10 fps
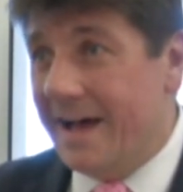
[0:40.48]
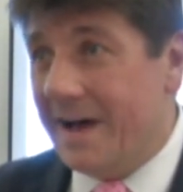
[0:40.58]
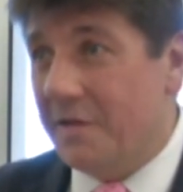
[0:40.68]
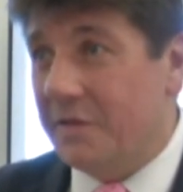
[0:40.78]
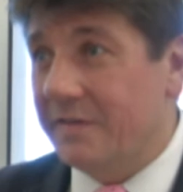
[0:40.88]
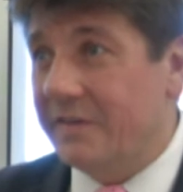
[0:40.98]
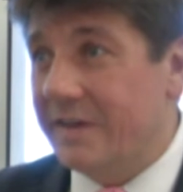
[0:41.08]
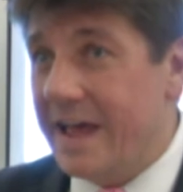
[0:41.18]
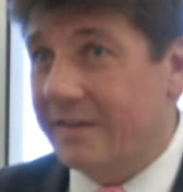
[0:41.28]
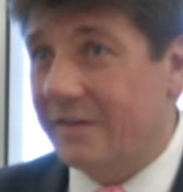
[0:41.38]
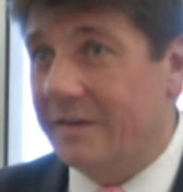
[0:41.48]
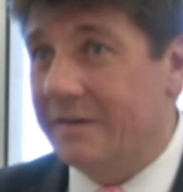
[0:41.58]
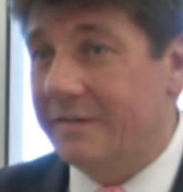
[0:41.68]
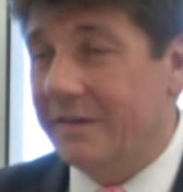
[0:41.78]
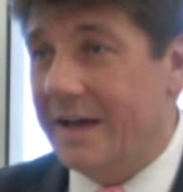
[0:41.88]
I think this is an
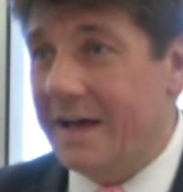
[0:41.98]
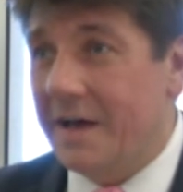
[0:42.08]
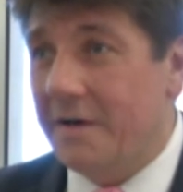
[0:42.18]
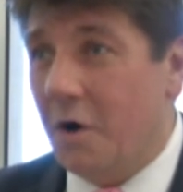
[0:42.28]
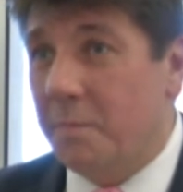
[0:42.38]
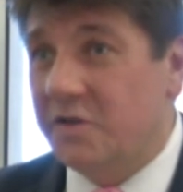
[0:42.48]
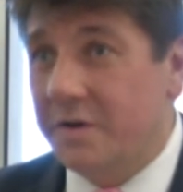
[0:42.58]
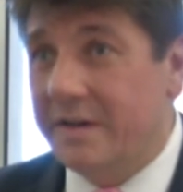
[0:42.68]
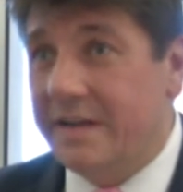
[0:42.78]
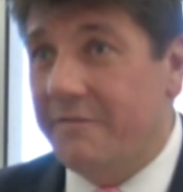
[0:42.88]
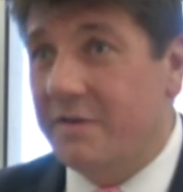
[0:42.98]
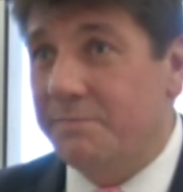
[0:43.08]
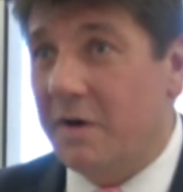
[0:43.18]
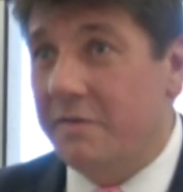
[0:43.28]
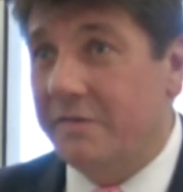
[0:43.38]
excellent opportunity for
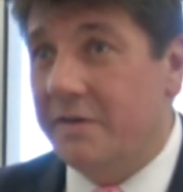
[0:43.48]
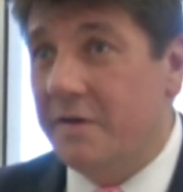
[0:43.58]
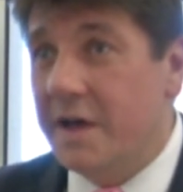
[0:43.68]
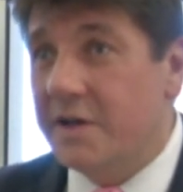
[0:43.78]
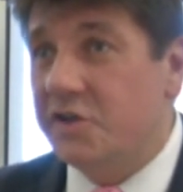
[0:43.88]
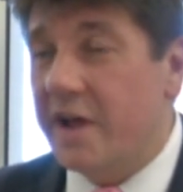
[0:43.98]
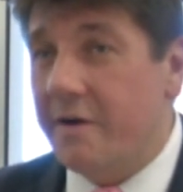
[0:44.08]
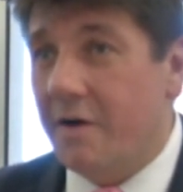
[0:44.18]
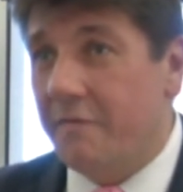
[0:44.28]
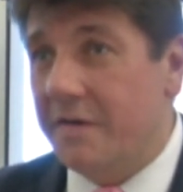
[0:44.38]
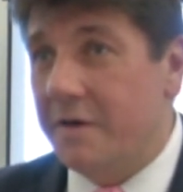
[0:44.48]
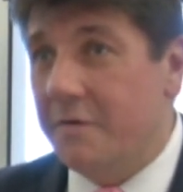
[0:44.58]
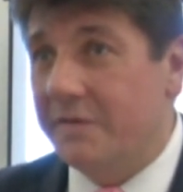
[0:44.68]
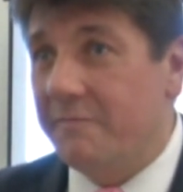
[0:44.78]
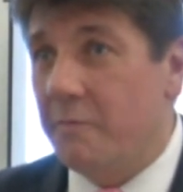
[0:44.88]
us both to share our
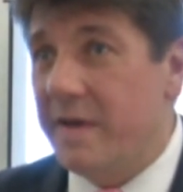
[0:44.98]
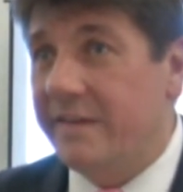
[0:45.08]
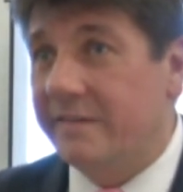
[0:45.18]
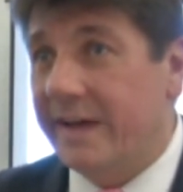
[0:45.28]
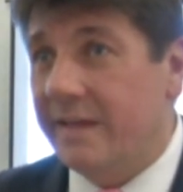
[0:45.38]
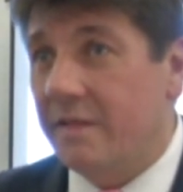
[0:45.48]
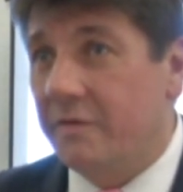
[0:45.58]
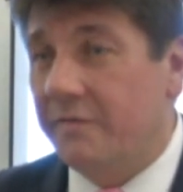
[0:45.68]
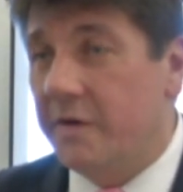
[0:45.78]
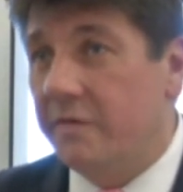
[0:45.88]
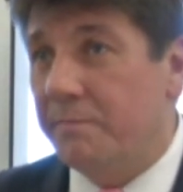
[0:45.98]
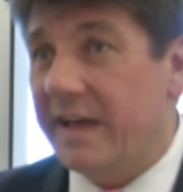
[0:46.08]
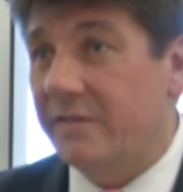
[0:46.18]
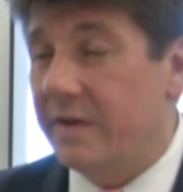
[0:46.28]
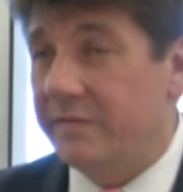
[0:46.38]
views and for me to take those views
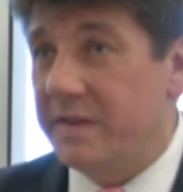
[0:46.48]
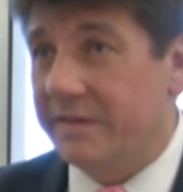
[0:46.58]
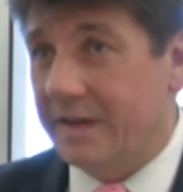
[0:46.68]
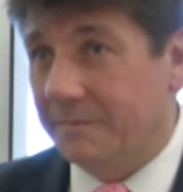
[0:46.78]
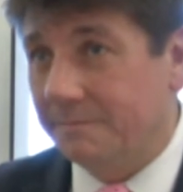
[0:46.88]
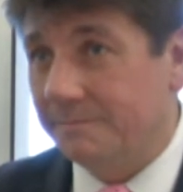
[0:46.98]
back to Westminster.